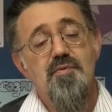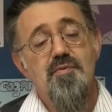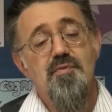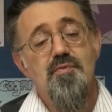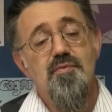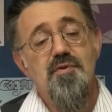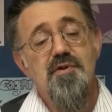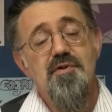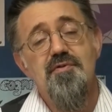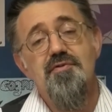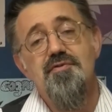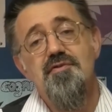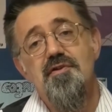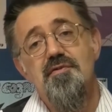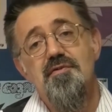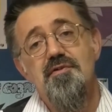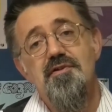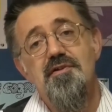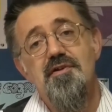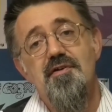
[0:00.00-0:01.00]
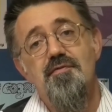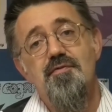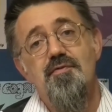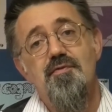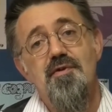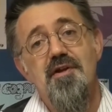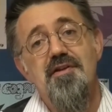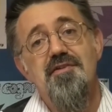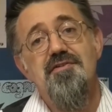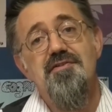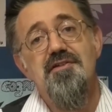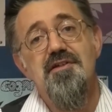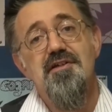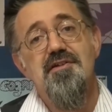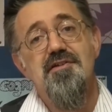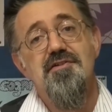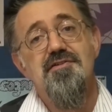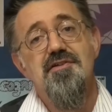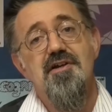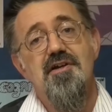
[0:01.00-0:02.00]
we also look at forensic
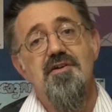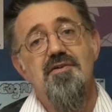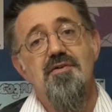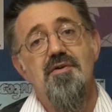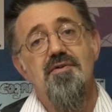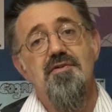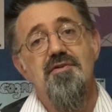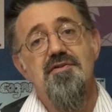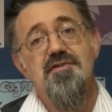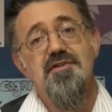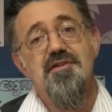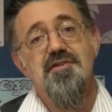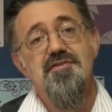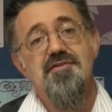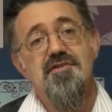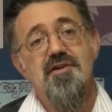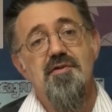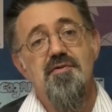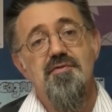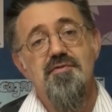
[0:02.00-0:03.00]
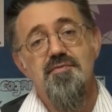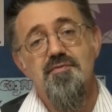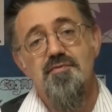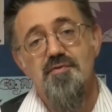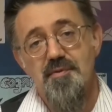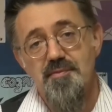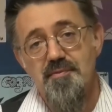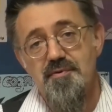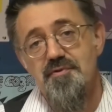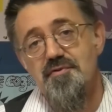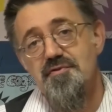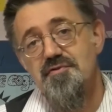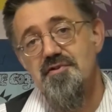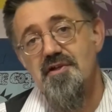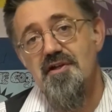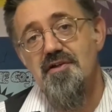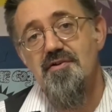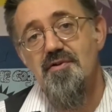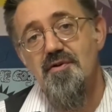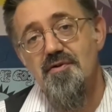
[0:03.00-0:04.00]
psychology, so criminal
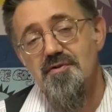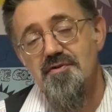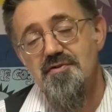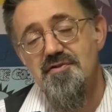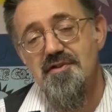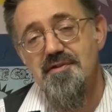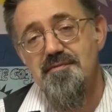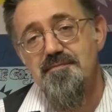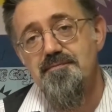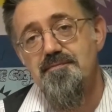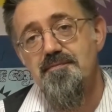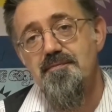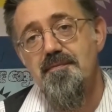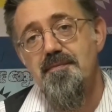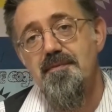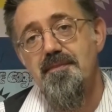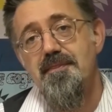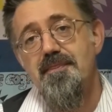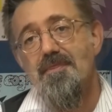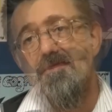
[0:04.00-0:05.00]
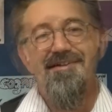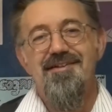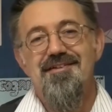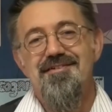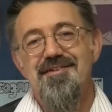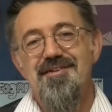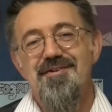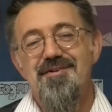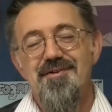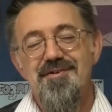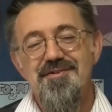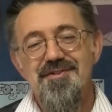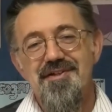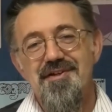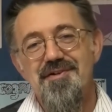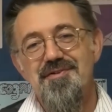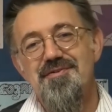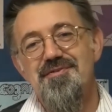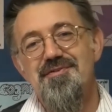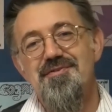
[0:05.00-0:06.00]
psychology. Psychology
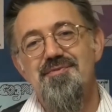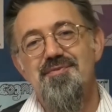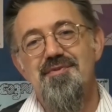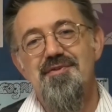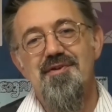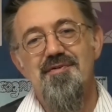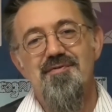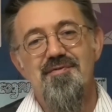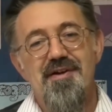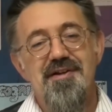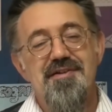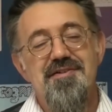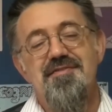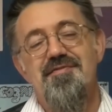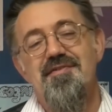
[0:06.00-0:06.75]
goes with a range of